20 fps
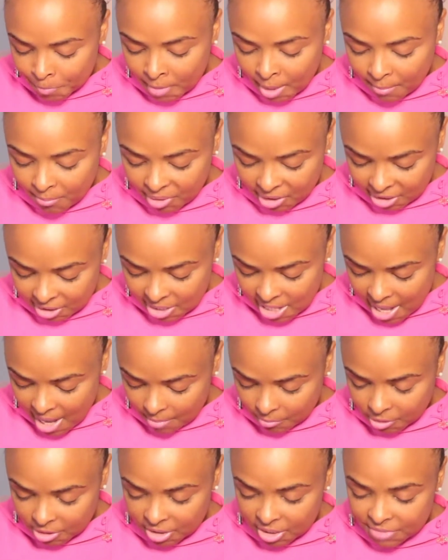But anyhow, I'm
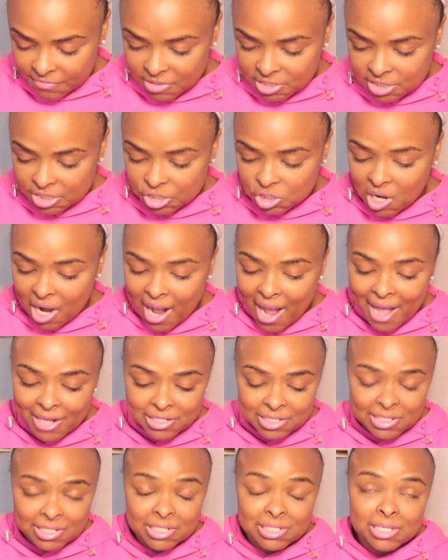gonna give this a try. I
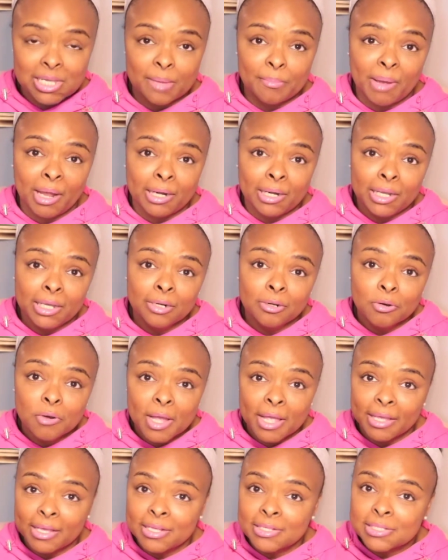just need to get my needle
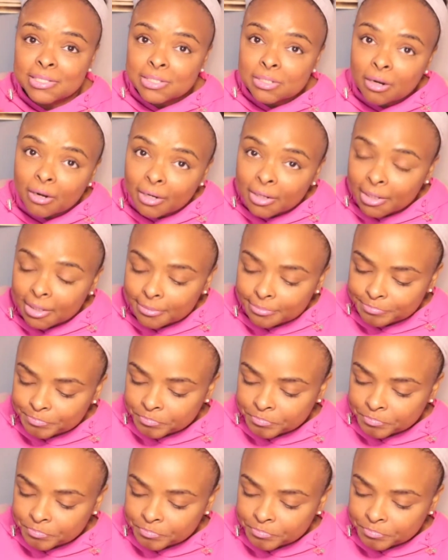and get started.